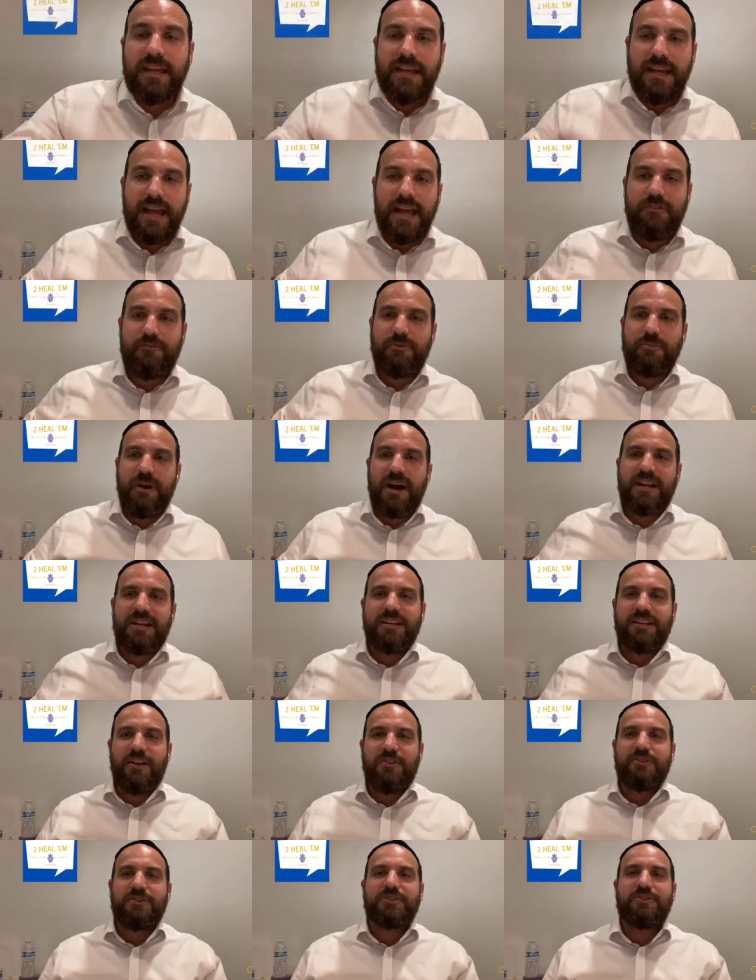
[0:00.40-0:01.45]
Hey everybody,
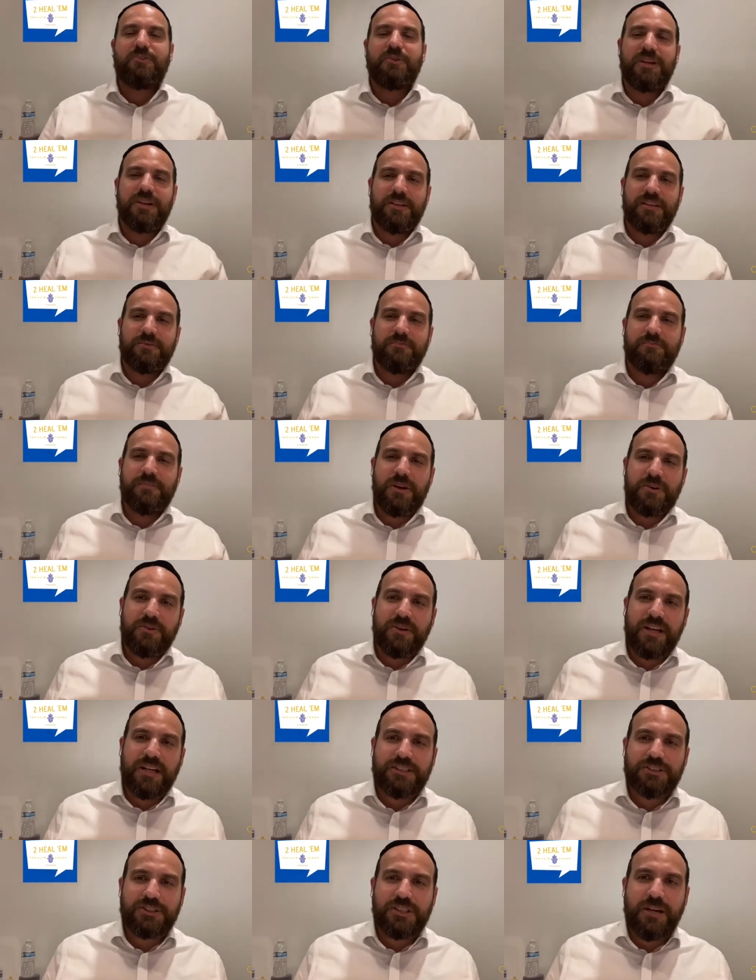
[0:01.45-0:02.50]
another Tehillim, Baruch
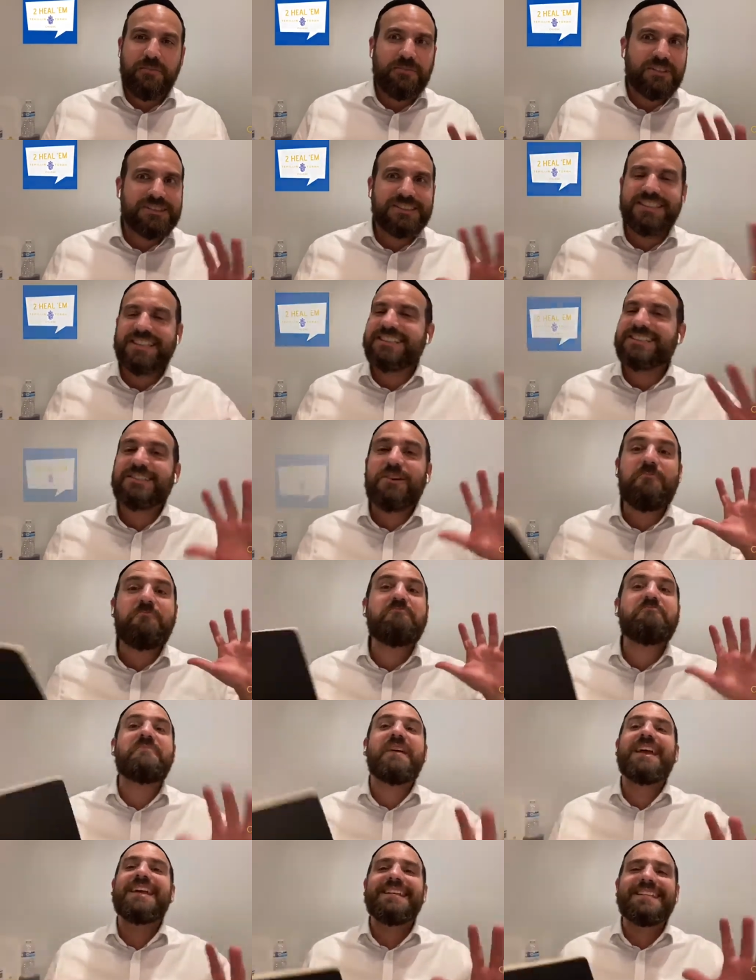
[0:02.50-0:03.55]
Hashem. Listen to this
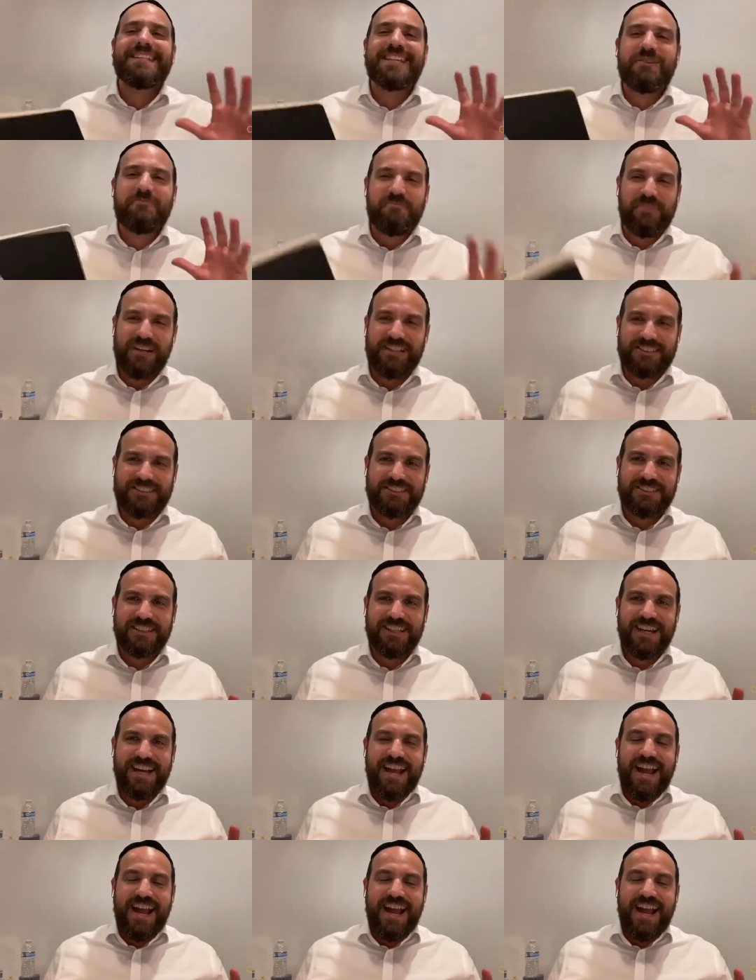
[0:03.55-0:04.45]
amazing pasuk.